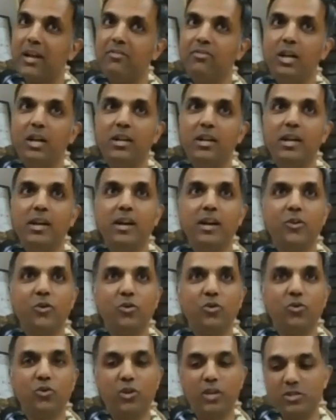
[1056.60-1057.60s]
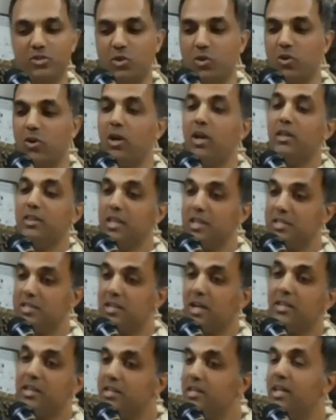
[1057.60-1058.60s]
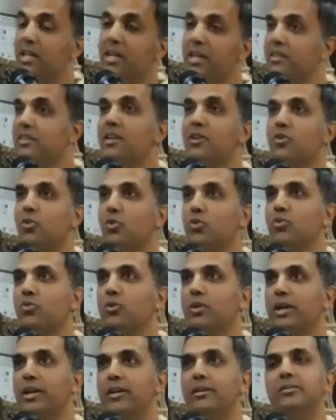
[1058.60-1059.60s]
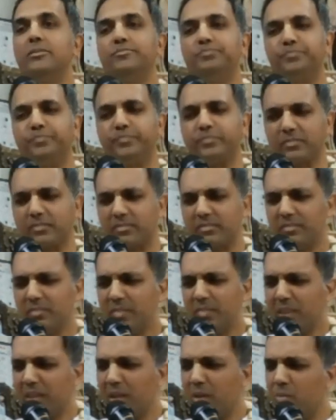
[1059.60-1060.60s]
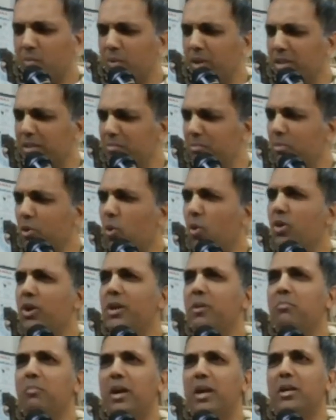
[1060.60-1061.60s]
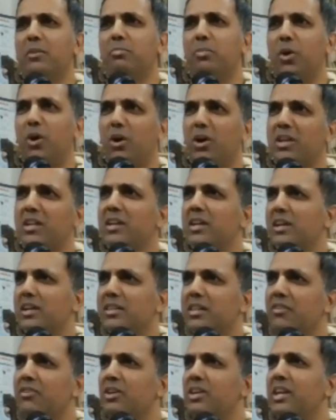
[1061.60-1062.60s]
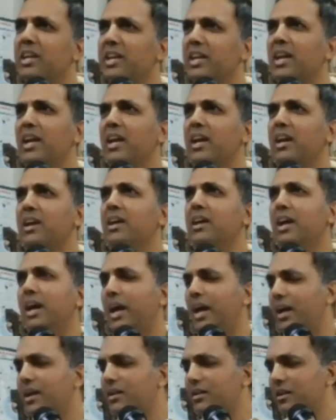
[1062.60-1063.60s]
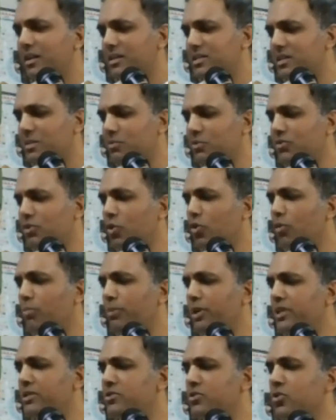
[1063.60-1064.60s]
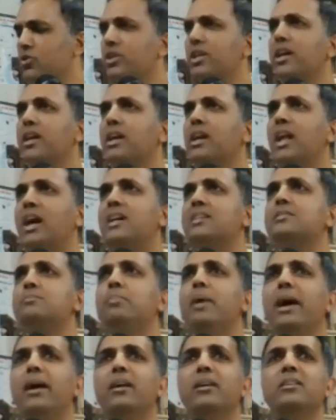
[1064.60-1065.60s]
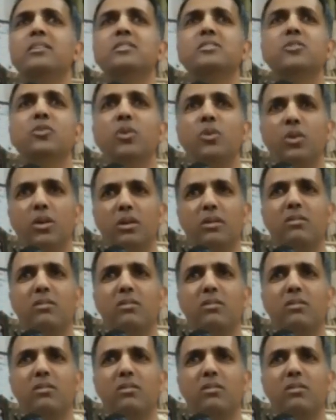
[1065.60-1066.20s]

and we'll dig our own kunda. So they started digging their own kunda, with broken mud pot they were digging and uh, some of the gopis took their glass bangles